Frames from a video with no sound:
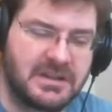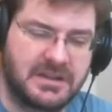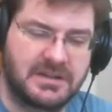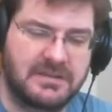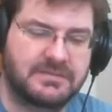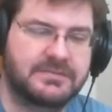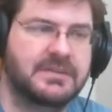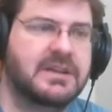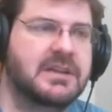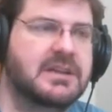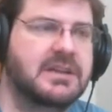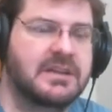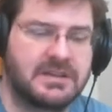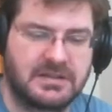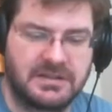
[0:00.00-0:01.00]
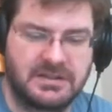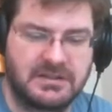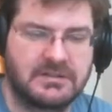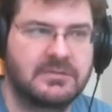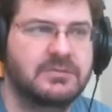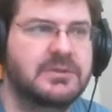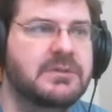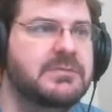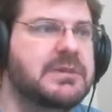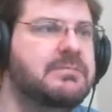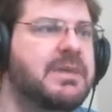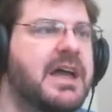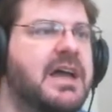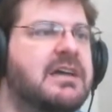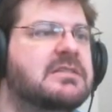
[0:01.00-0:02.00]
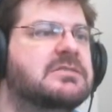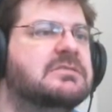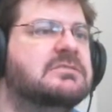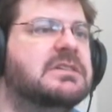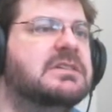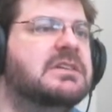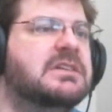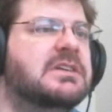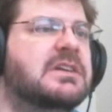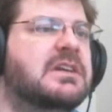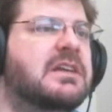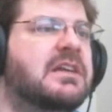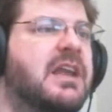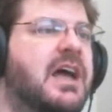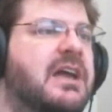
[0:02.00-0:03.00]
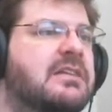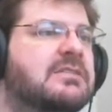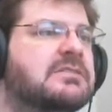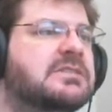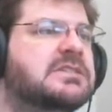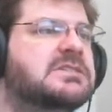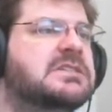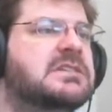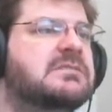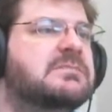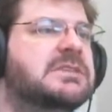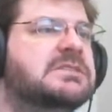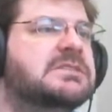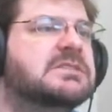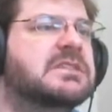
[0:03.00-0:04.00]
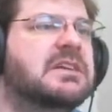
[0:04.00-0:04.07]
if Neall will be back to run Nighthold achievements,